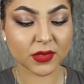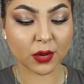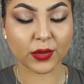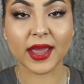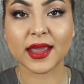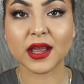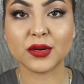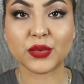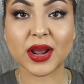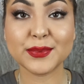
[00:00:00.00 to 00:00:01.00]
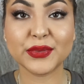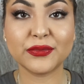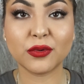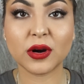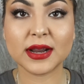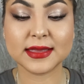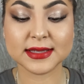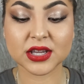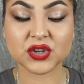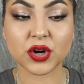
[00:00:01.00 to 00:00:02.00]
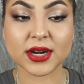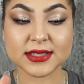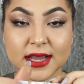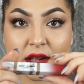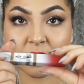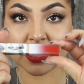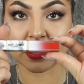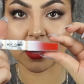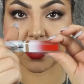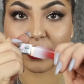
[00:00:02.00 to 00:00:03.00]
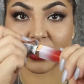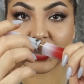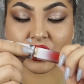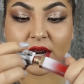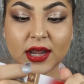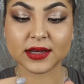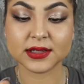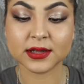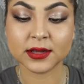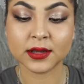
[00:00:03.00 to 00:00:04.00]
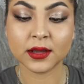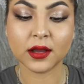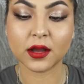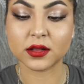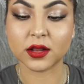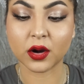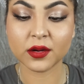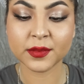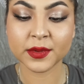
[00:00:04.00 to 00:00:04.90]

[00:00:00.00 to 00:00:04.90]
Okay, and right before this has dried down, I'm gonna go with the shade Alarm,